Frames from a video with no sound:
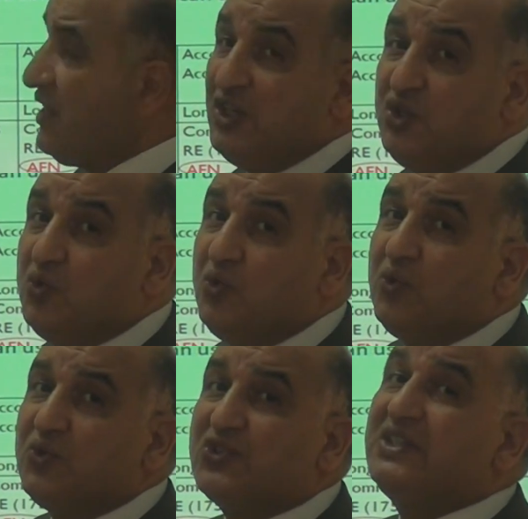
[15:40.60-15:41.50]
the
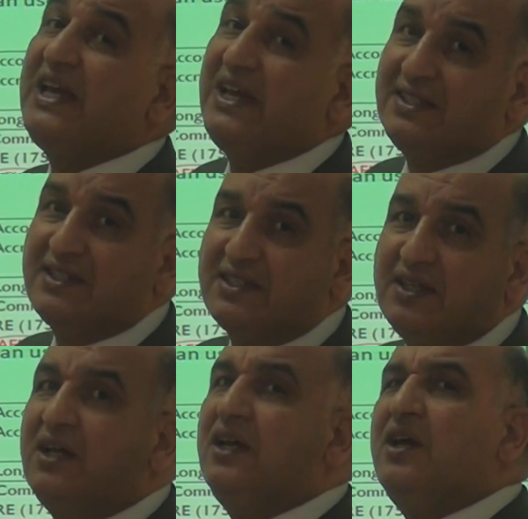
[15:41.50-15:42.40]
new
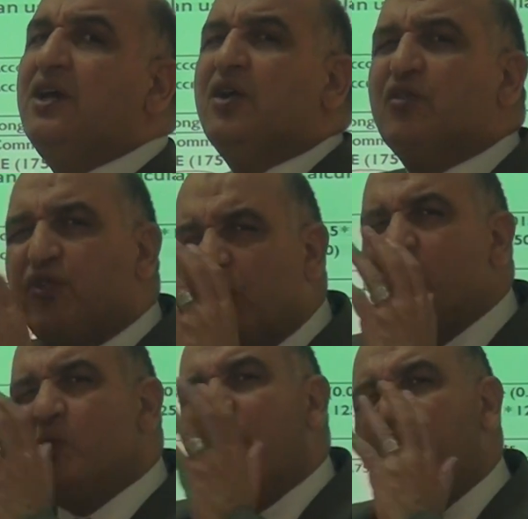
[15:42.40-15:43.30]
sales.
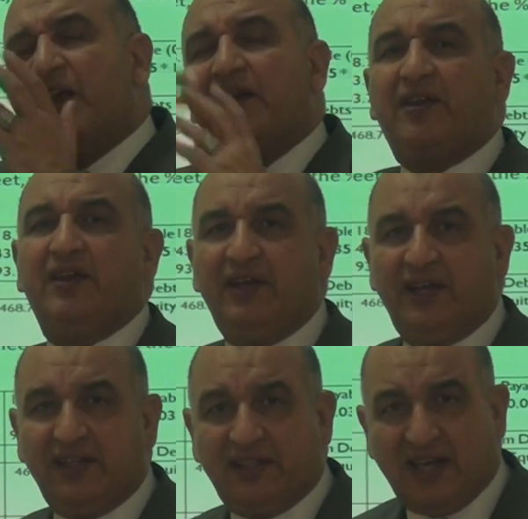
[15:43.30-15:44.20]
From where
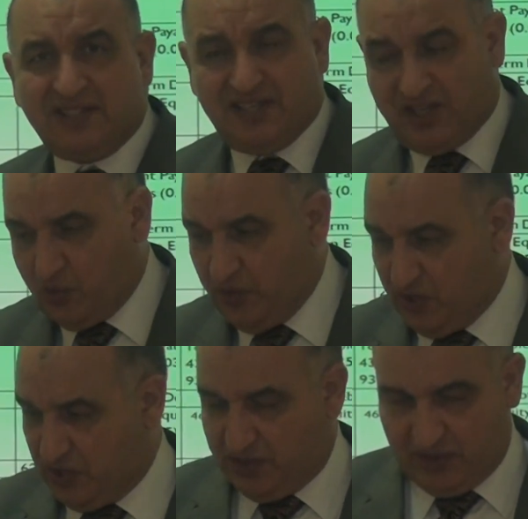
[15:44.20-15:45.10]
it gets the
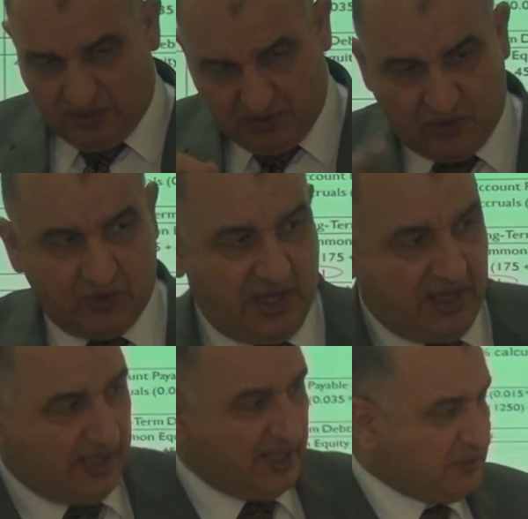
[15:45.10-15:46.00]
equation? Okay,
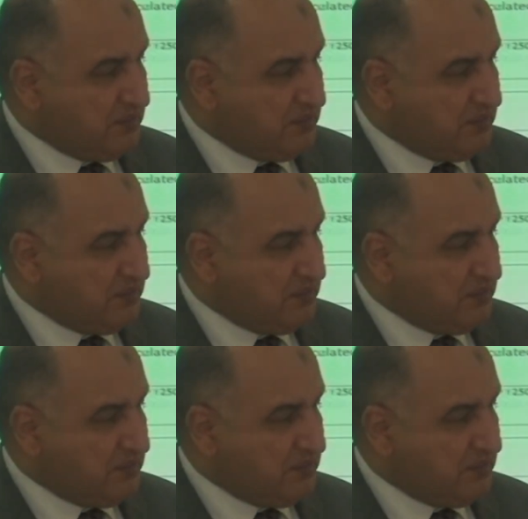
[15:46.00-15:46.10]
let